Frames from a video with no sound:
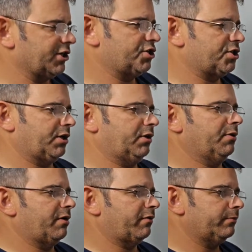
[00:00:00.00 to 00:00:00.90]
a shitload
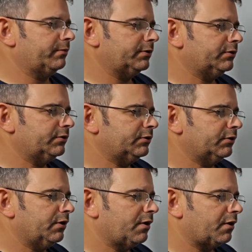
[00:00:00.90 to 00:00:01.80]
of
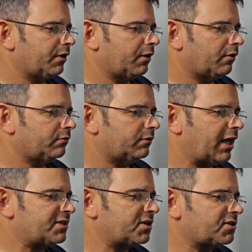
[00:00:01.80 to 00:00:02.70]
them.
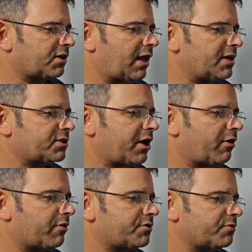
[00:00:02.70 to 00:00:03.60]
Essex class
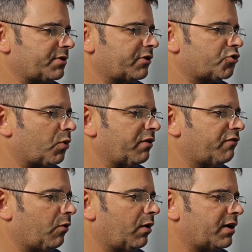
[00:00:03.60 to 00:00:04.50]
carriers, there was like
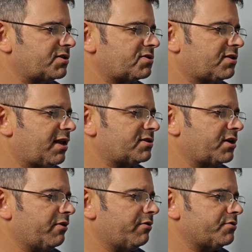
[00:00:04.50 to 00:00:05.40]
24 Essex class
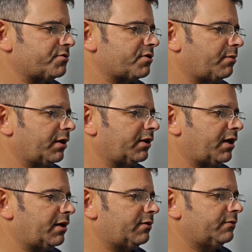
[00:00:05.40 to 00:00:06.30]
carriers or something like
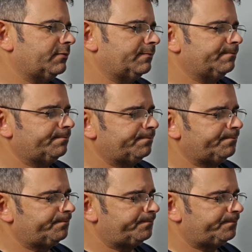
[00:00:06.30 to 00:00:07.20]
that.
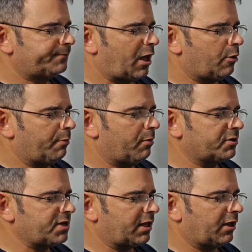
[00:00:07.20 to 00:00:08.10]
I don't remember
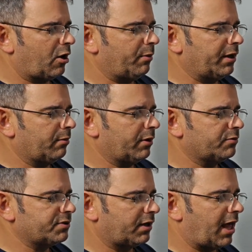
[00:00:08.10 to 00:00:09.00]
exactly how many, but it
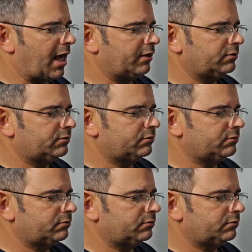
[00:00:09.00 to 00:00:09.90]
was a lot.
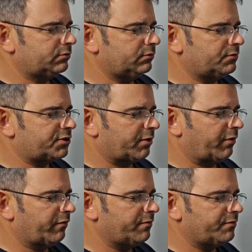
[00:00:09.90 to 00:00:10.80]
And some
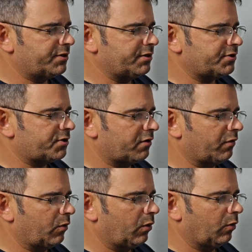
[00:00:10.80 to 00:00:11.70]
of them didn't serve
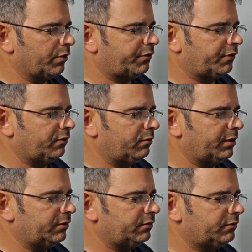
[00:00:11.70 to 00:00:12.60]
in World War II,
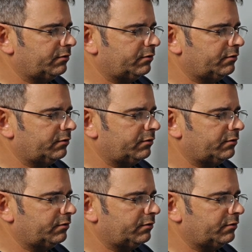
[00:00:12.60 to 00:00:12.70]
but